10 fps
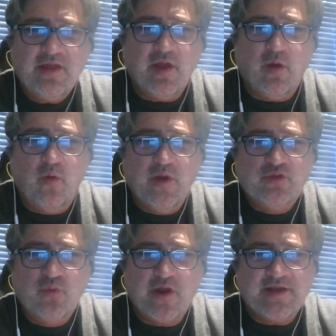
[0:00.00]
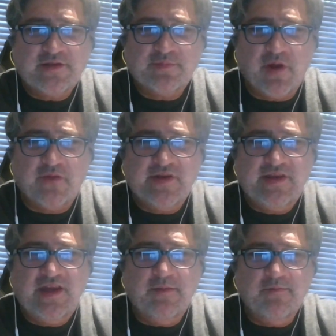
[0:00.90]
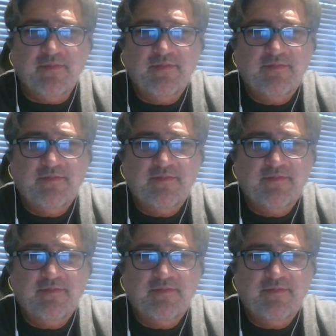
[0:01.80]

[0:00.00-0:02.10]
They always work as part of a team.